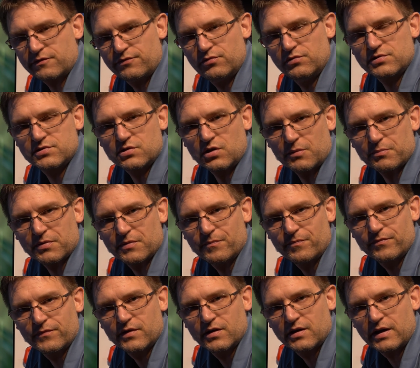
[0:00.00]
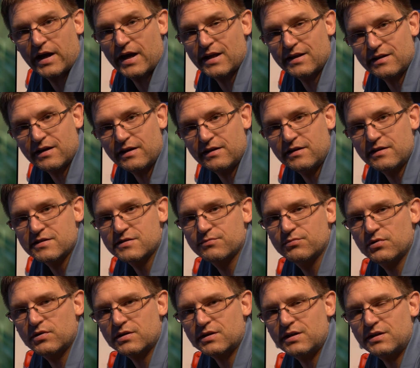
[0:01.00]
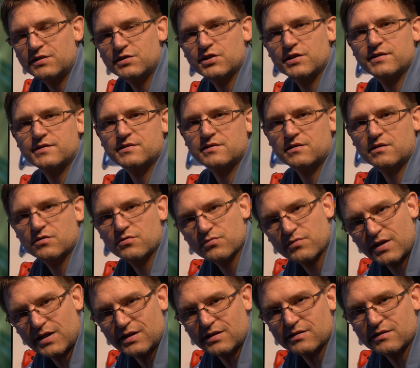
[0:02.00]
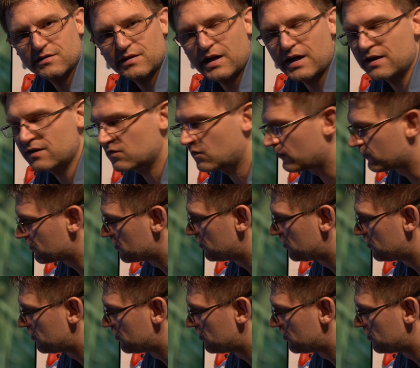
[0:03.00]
full stop. And it is working just great. And of